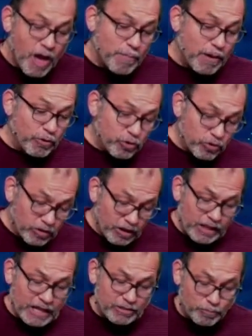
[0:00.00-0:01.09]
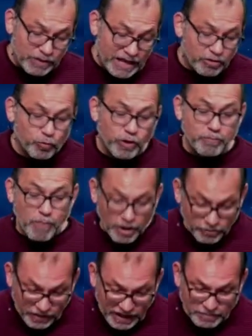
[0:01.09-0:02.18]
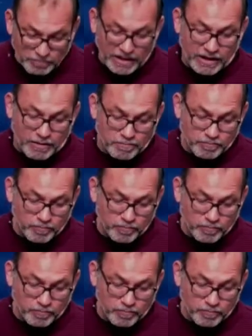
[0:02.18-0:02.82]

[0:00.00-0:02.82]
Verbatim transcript: but was still at the place where Martha had met him.